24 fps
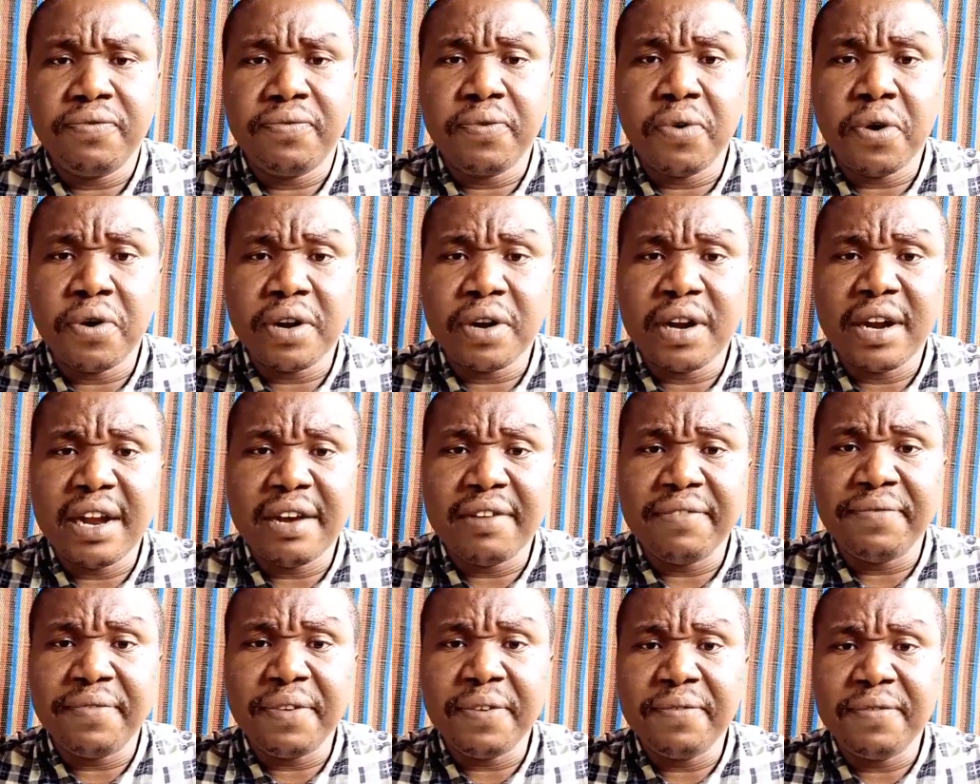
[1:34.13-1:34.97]

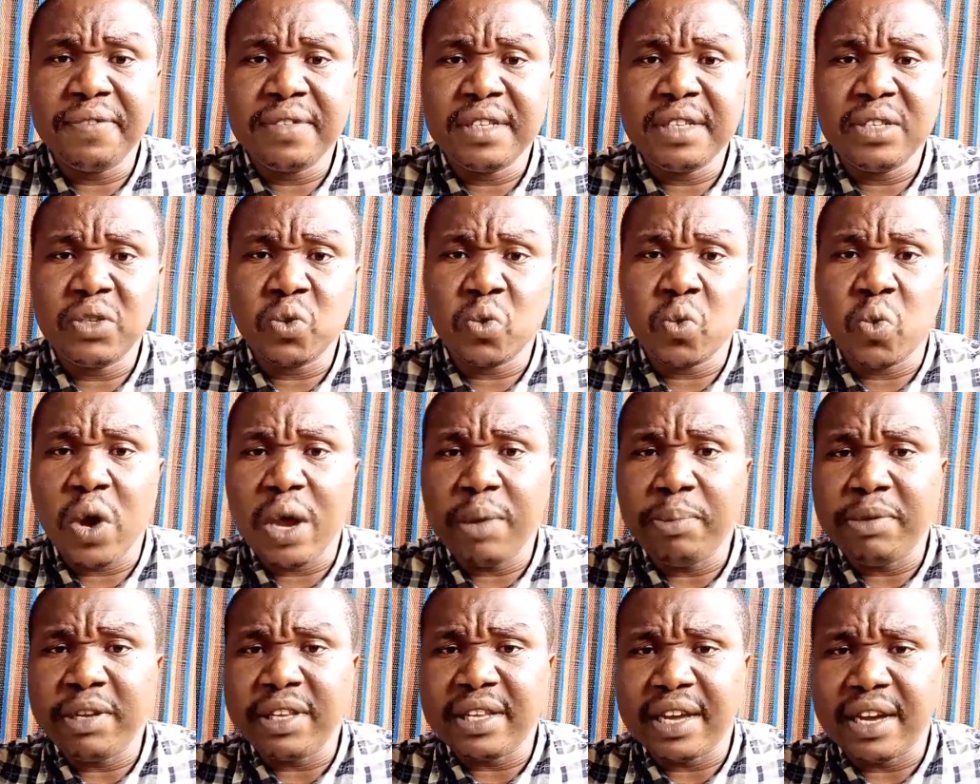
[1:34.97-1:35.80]
450
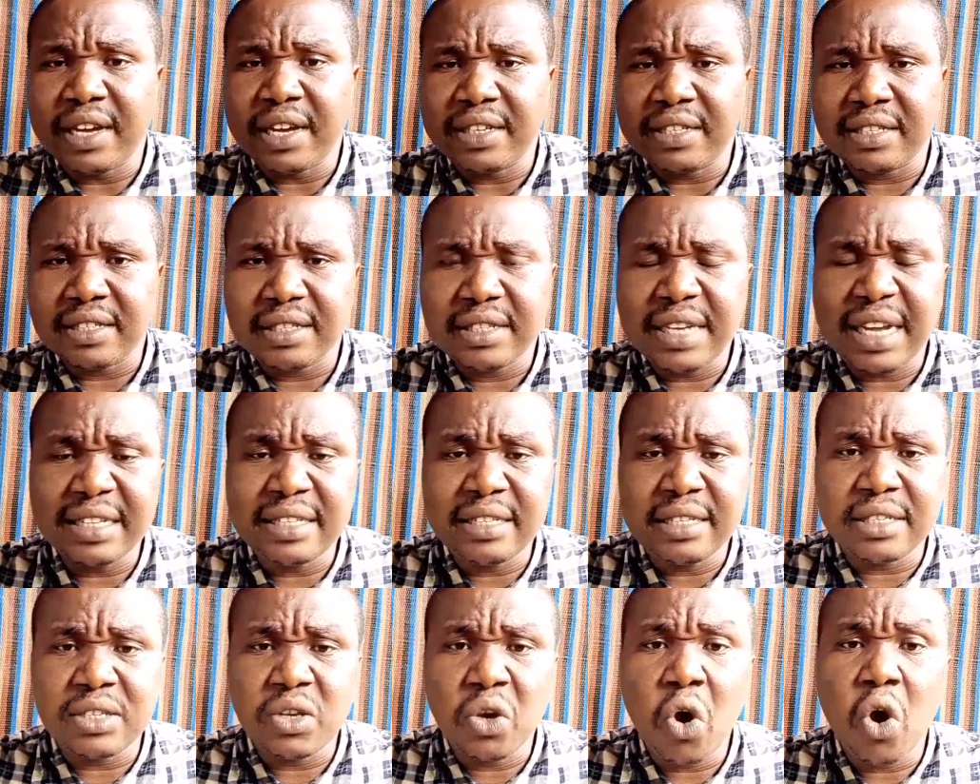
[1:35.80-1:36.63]
square meters. That
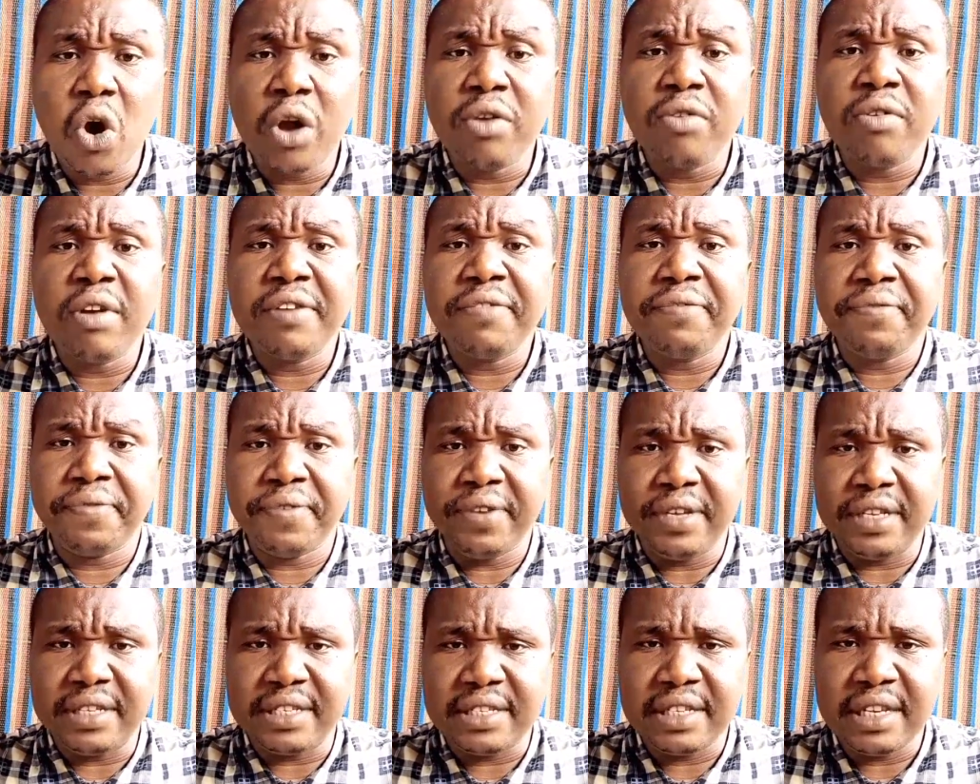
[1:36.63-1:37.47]
is 100
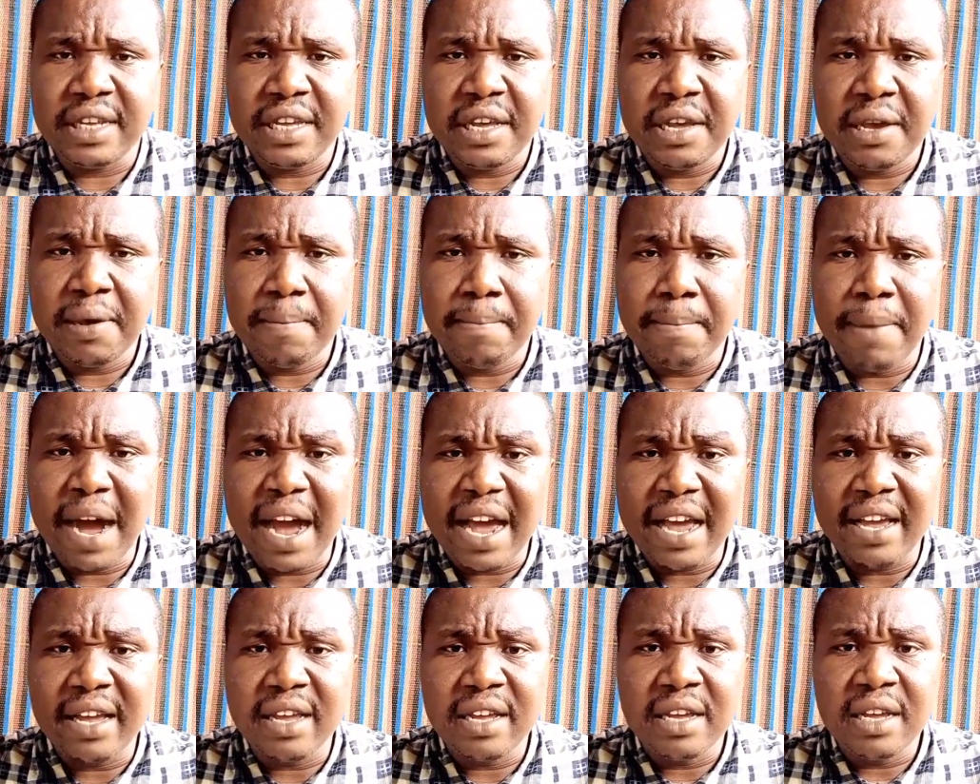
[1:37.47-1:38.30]
feet by
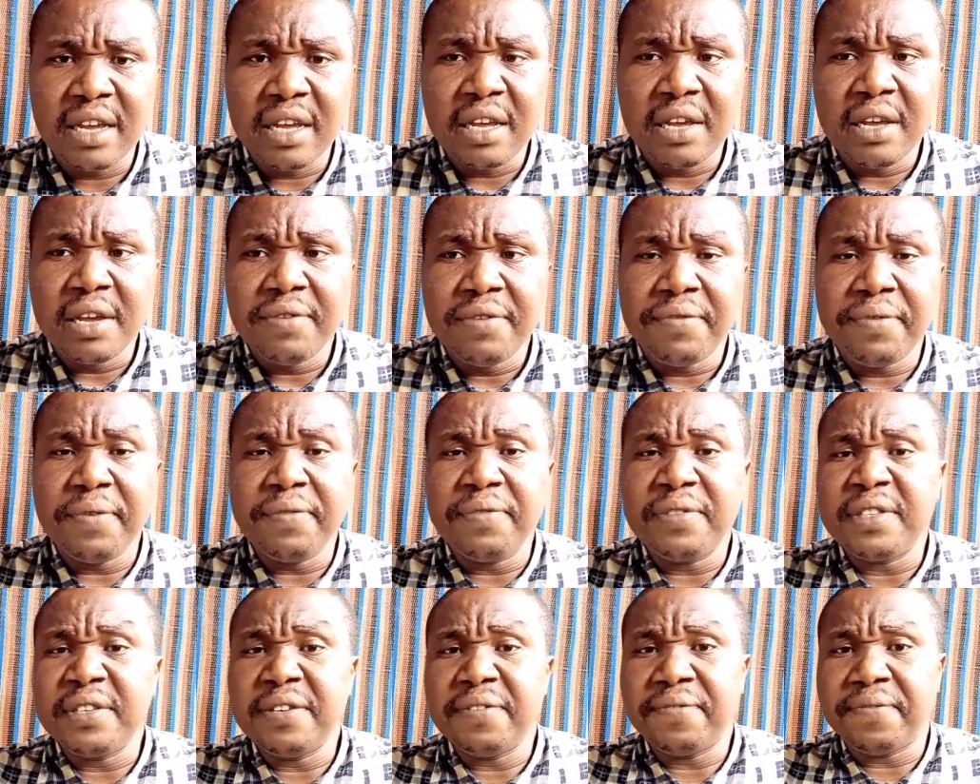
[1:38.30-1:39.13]

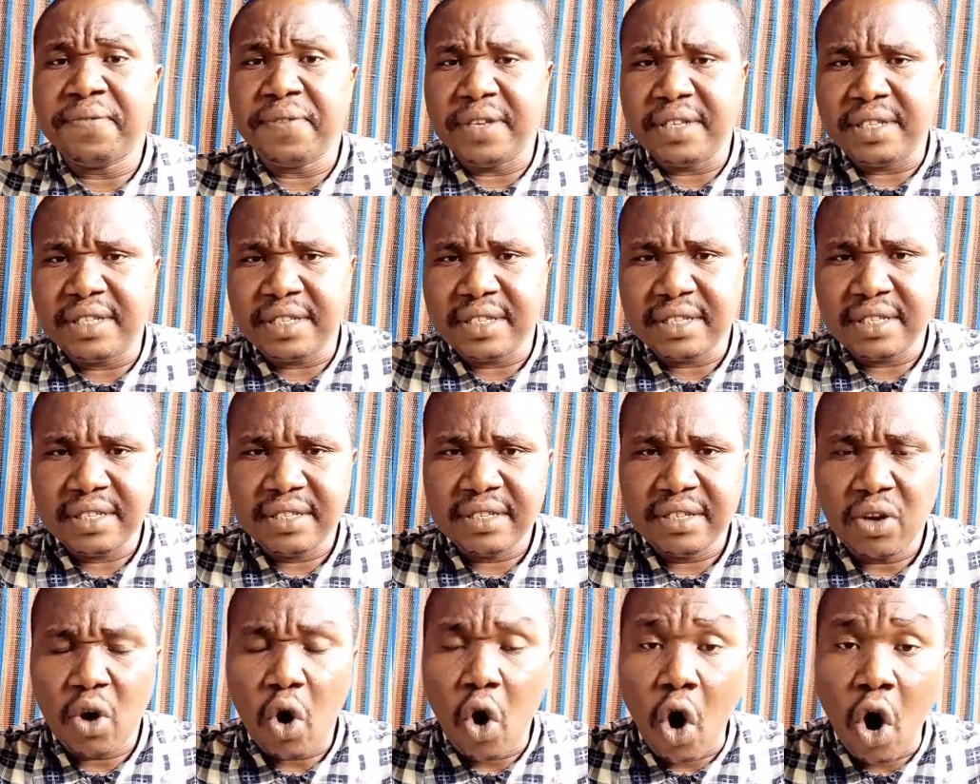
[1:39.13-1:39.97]
50 feet,
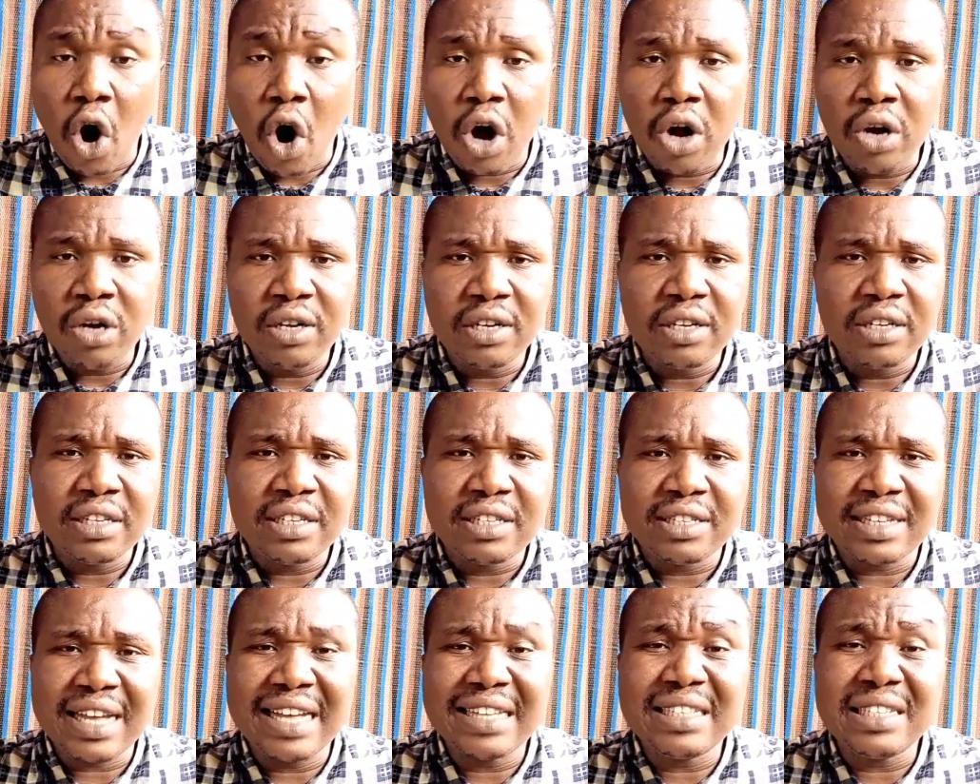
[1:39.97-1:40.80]
or
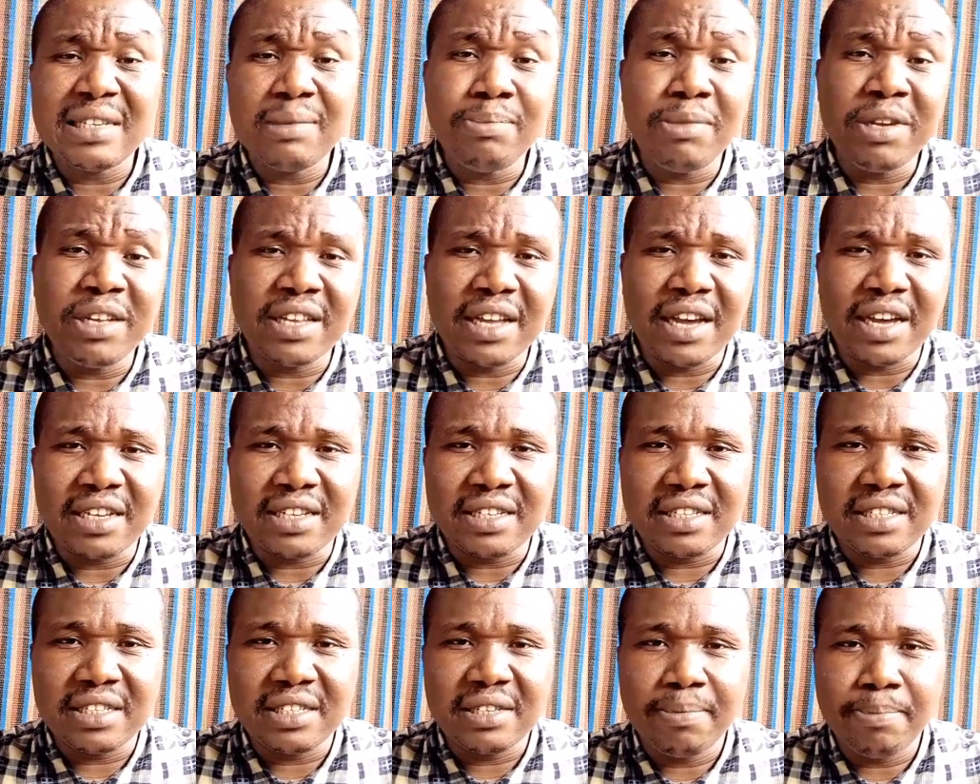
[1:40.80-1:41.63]
30 meters
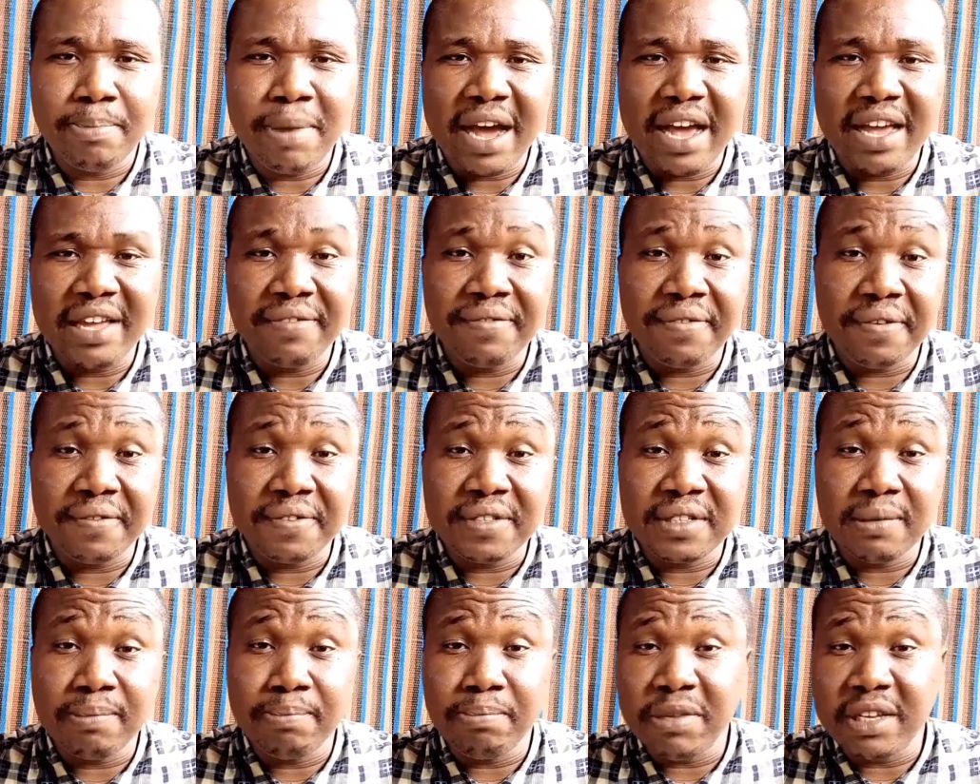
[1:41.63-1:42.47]
by
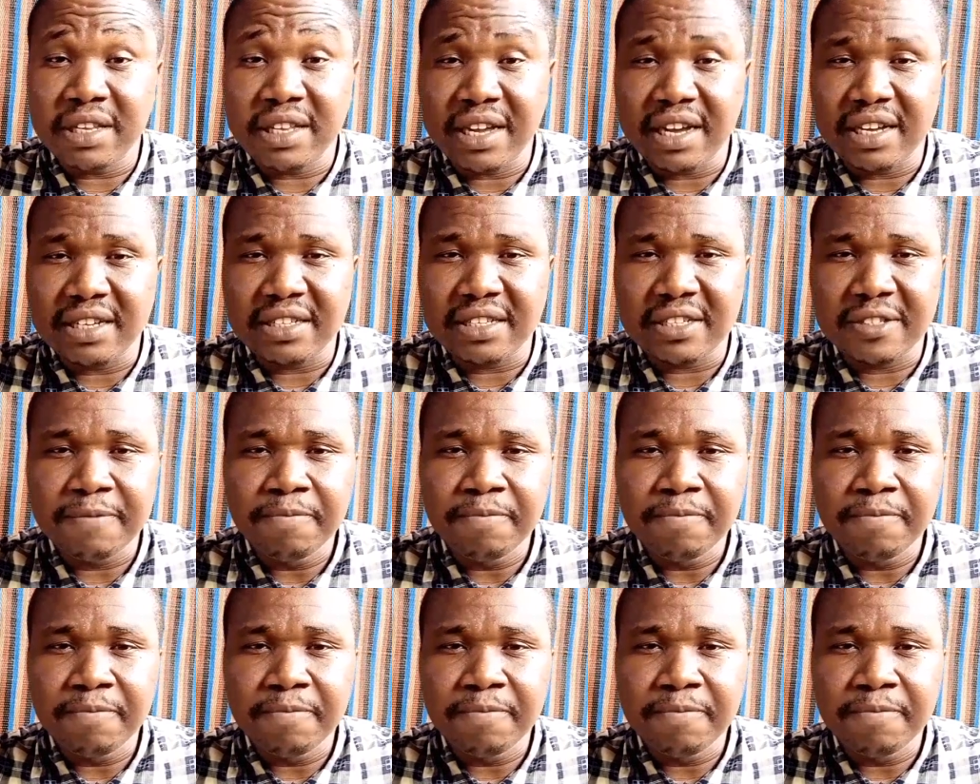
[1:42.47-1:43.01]
15 meters.